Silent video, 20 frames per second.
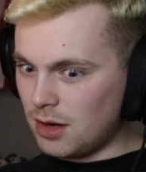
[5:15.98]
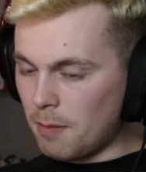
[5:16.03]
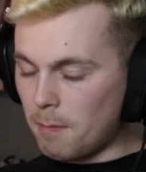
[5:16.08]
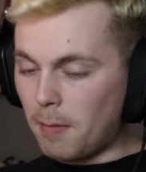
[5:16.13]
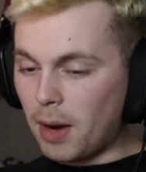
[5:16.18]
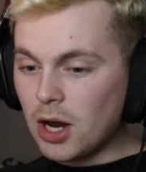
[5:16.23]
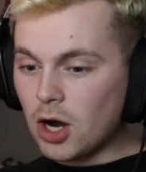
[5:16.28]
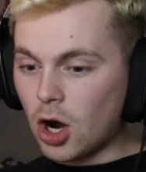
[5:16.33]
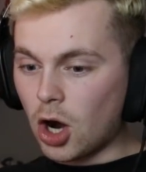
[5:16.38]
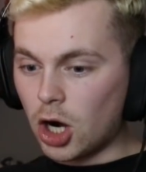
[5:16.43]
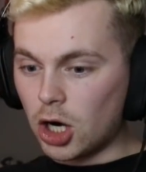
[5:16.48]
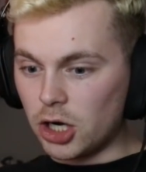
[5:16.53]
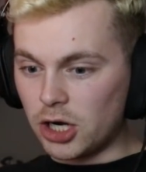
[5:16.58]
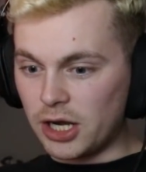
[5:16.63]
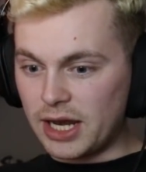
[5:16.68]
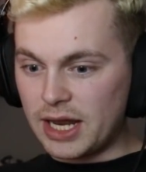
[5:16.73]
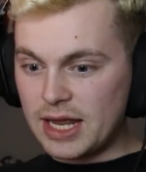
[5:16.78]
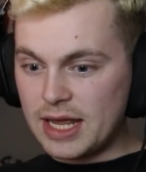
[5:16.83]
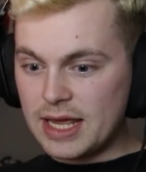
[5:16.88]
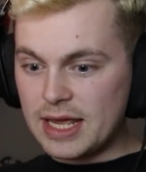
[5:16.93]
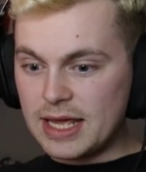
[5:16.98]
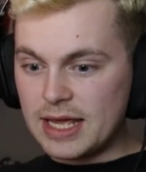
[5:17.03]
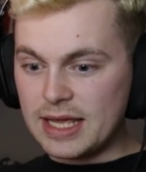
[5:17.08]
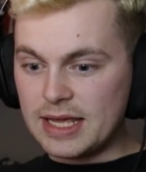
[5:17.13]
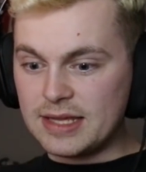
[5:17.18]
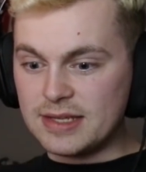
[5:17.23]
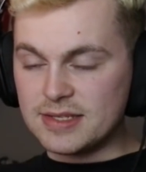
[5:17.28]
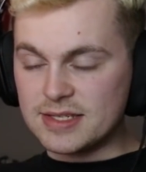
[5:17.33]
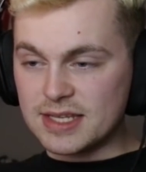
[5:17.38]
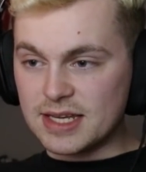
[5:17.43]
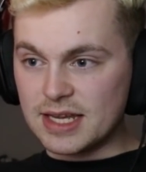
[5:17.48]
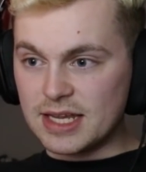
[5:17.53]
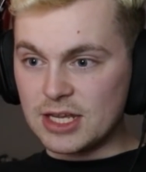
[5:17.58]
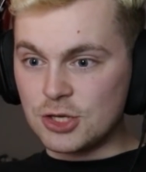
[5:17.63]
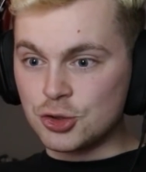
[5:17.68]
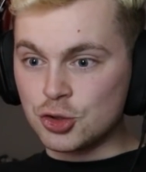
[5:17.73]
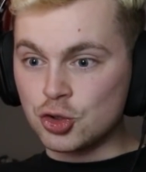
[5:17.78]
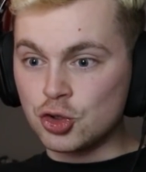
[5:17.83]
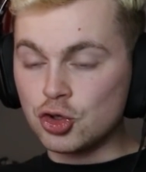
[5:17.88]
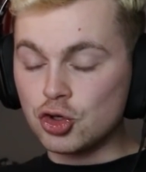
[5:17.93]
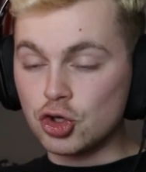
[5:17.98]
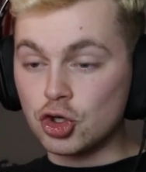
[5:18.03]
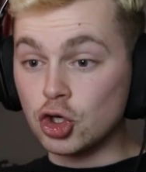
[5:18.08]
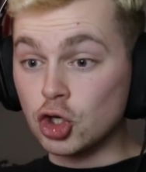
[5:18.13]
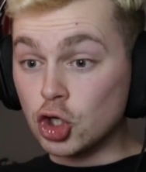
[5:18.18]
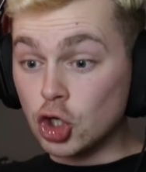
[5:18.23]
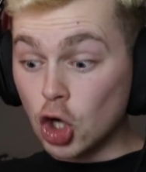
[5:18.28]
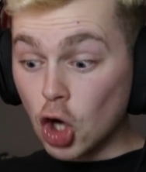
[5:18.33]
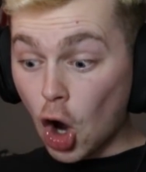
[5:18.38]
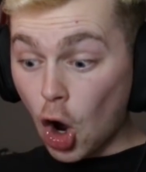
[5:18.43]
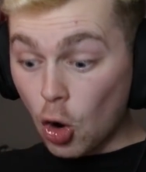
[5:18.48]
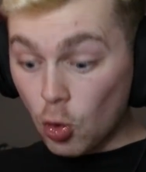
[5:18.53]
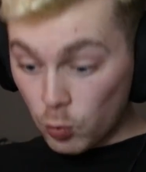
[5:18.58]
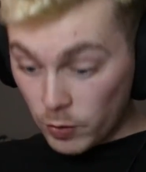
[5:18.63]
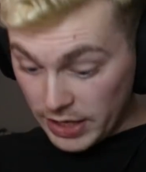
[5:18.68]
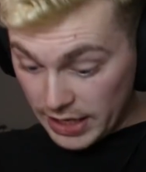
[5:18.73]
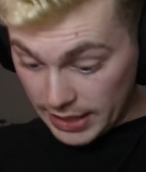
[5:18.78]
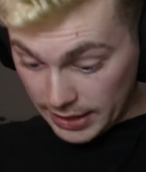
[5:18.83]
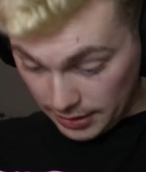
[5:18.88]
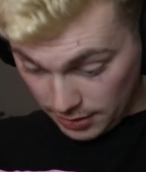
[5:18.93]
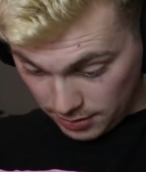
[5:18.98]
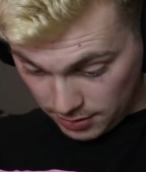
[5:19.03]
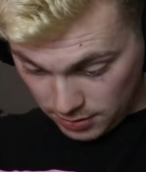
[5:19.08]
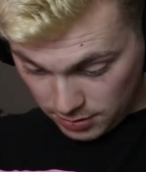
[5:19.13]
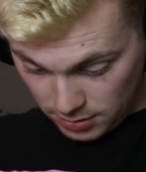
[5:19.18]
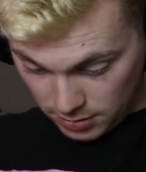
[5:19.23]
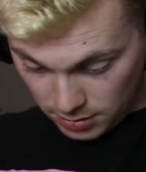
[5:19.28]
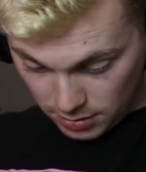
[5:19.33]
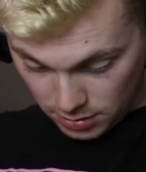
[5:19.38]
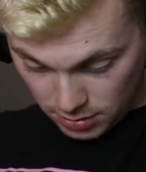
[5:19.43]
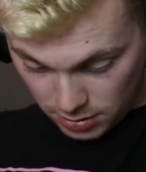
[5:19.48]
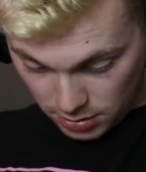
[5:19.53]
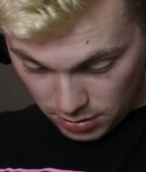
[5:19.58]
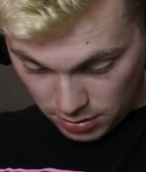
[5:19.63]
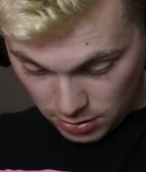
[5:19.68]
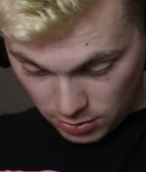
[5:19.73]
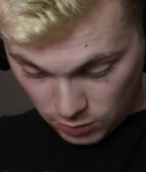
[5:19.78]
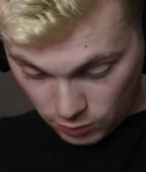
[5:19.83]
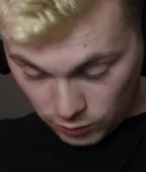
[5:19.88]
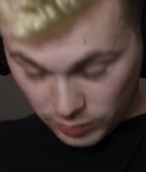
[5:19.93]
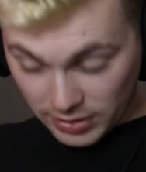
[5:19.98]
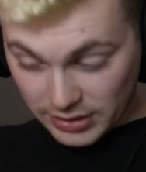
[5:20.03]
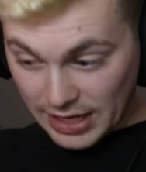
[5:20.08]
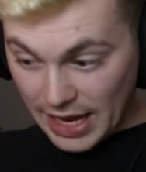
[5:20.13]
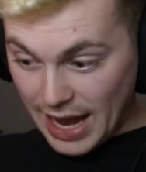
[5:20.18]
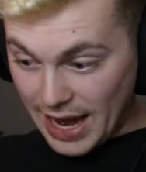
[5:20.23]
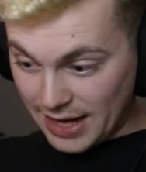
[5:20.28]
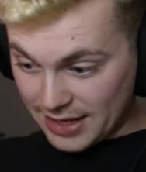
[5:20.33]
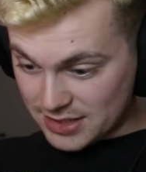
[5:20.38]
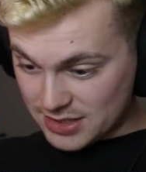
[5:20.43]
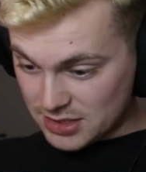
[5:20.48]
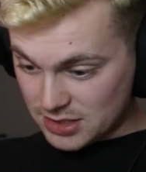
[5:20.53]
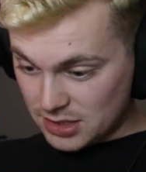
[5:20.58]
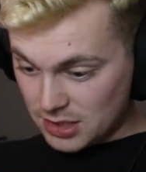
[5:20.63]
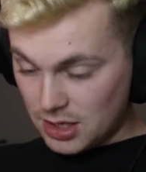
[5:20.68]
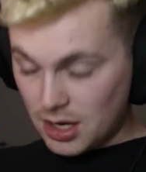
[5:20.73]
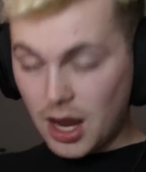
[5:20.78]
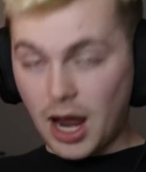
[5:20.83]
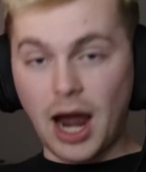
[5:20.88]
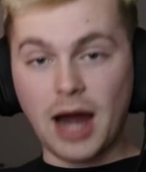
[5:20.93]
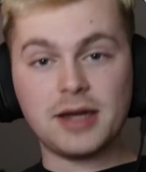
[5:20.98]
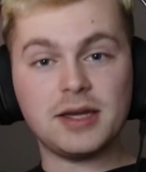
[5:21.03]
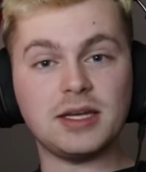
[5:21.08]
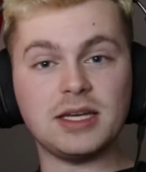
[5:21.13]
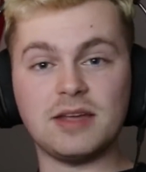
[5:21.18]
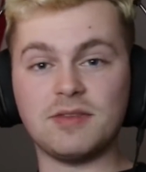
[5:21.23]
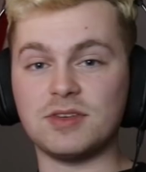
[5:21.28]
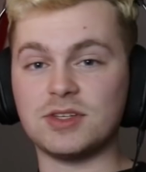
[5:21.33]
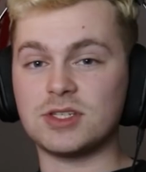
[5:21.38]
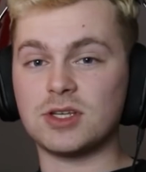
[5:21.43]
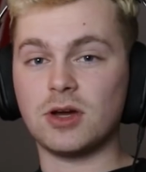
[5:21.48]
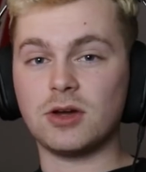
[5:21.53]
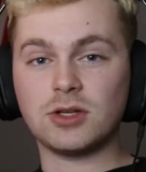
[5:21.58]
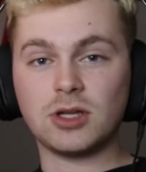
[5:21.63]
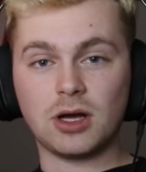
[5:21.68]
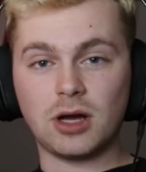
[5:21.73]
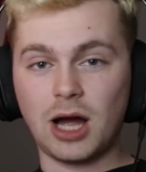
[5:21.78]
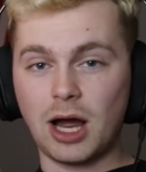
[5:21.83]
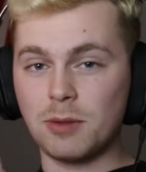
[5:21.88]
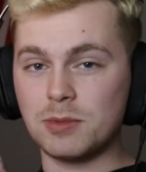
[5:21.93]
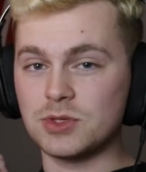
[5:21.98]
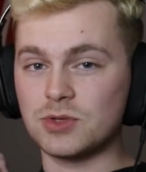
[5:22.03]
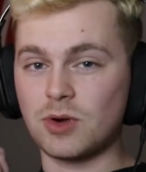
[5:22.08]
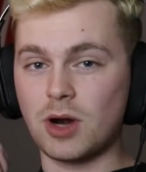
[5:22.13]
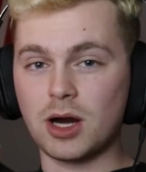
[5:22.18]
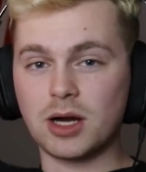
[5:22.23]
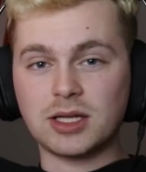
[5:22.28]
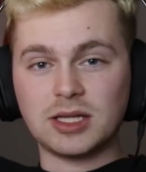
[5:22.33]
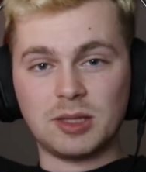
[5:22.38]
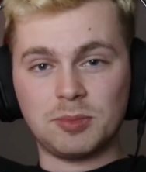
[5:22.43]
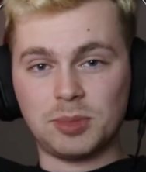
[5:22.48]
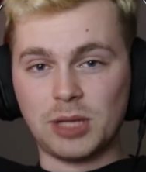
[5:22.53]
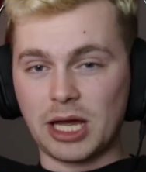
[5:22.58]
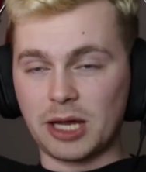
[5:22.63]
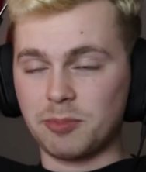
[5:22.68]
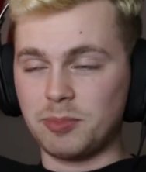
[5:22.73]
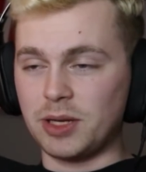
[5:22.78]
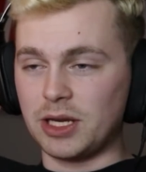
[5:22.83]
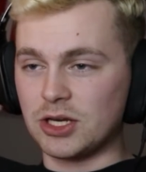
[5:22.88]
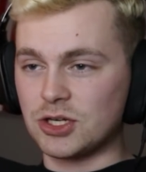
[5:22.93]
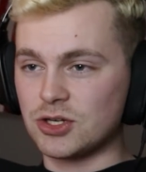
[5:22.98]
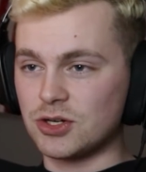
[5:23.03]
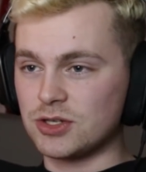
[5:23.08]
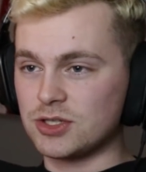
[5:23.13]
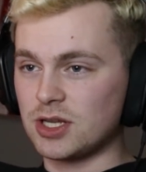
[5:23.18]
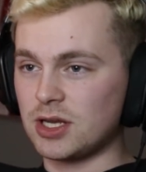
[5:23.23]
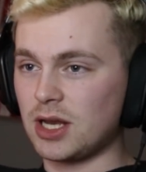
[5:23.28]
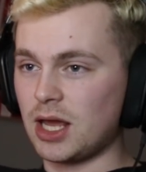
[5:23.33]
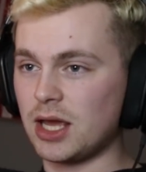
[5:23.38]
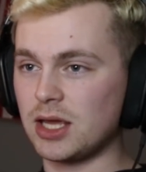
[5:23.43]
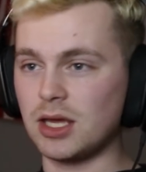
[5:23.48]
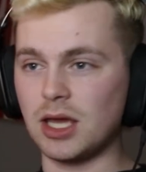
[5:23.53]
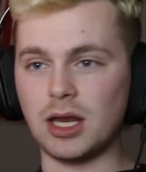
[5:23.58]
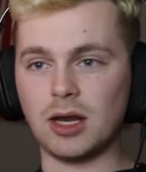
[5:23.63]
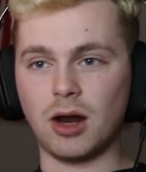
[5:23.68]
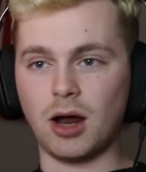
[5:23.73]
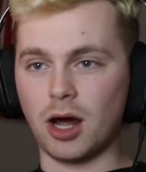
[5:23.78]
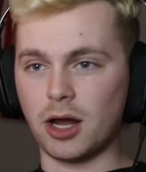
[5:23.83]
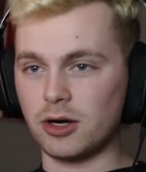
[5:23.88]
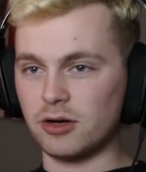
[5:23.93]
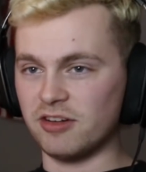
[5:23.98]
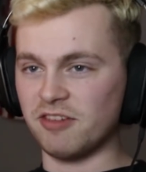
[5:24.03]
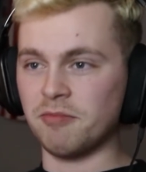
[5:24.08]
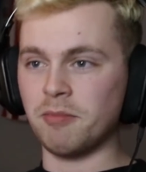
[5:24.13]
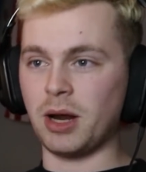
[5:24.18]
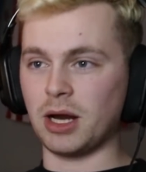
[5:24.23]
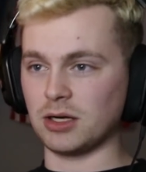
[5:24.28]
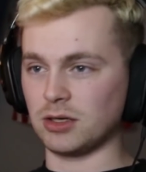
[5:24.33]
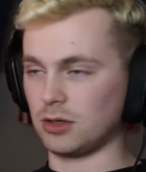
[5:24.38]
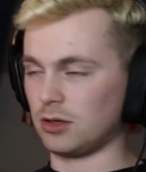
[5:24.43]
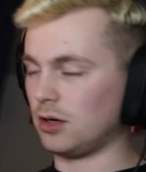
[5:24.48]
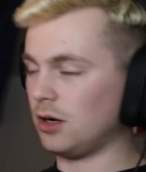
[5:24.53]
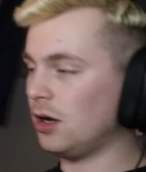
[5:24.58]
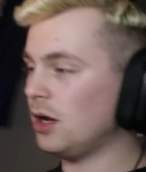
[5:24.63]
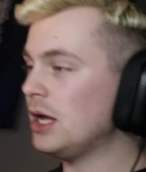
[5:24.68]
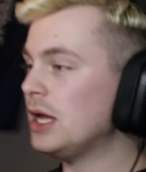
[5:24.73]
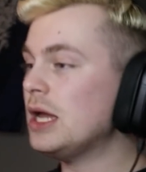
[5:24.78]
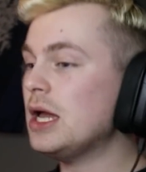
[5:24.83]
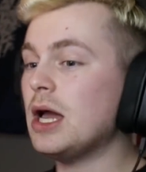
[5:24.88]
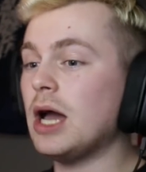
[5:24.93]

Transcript: My heart is going. Relax. I didn't even tell y'all I was rocking the Blackpink shirt tonight in honor of my girl.